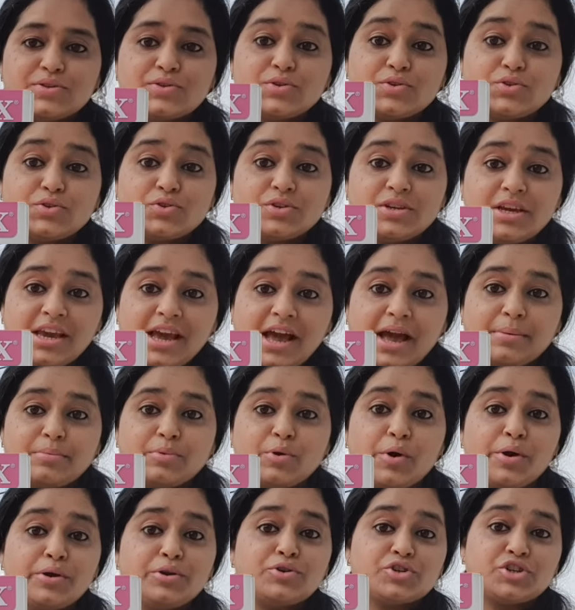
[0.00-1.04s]
So today I'm
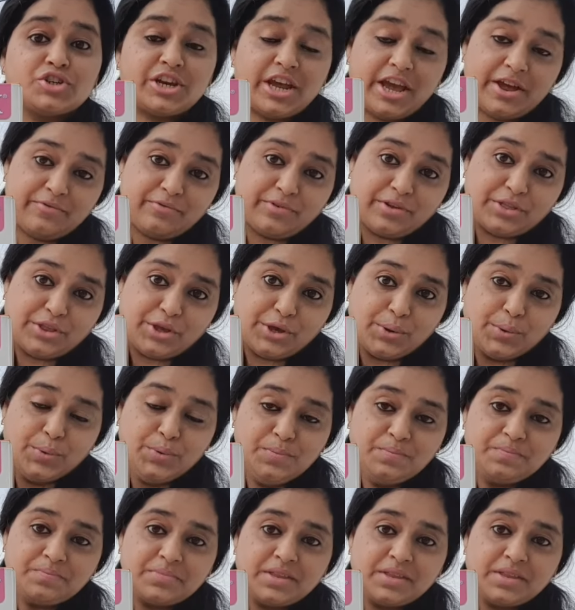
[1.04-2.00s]
going to share with you